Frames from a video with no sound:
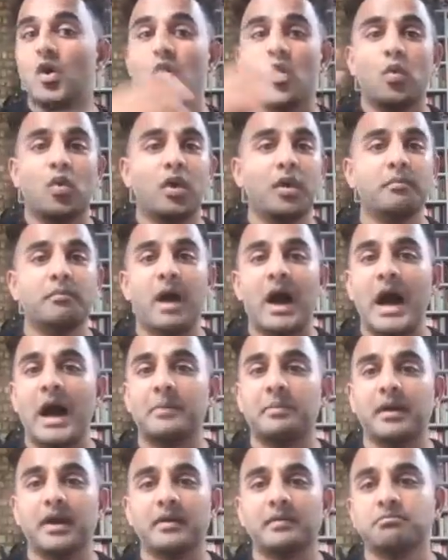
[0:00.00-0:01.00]
where a
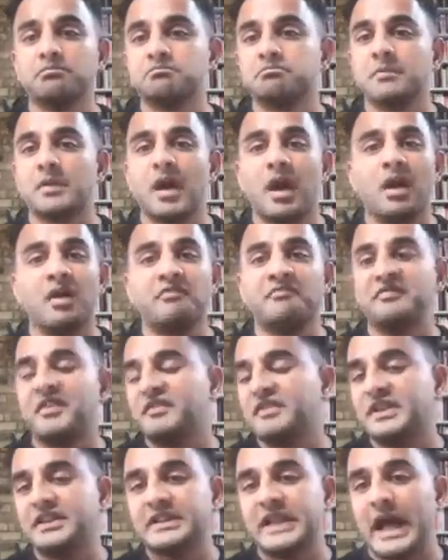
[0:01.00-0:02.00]
mob of
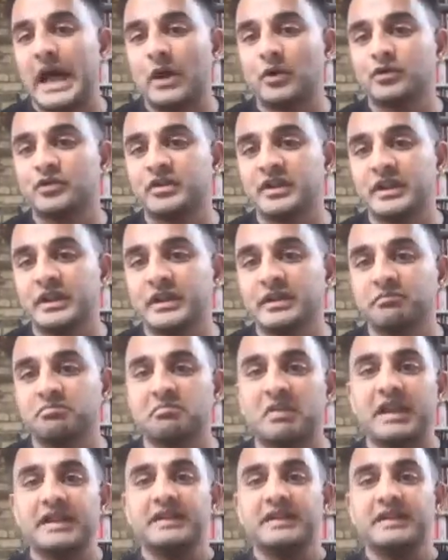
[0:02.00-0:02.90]
15,000